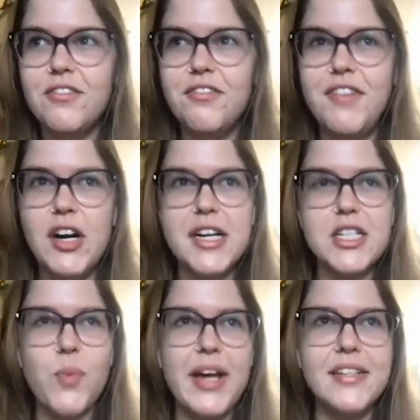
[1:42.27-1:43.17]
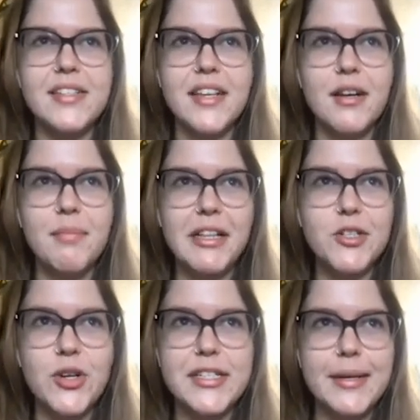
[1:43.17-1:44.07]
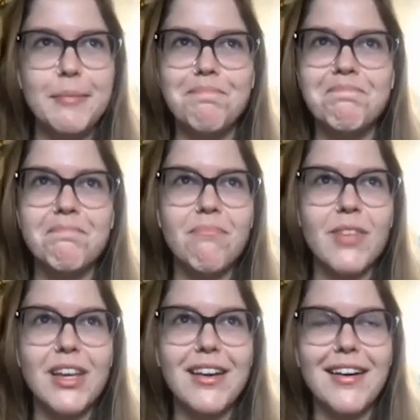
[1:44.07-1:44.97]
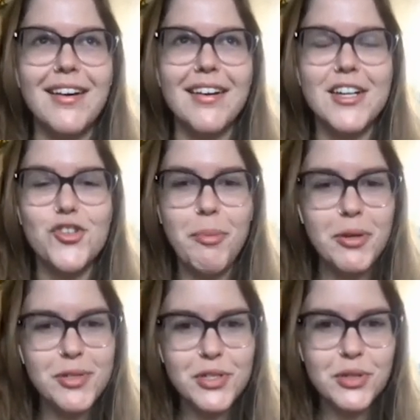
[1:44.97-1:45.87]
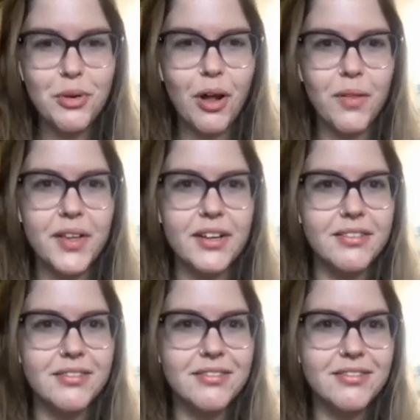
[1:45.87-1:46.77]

various ways that militarism uh, contributes to all the